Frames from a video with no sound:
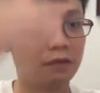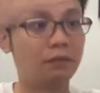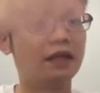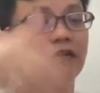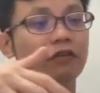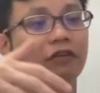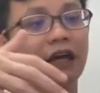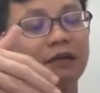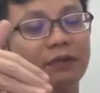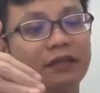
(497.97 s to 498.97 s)
below your
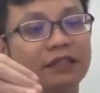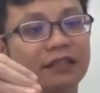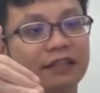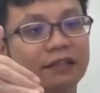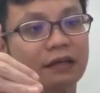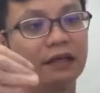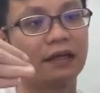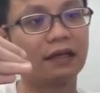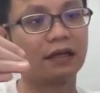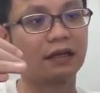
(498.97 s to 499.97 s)
hypothesis, and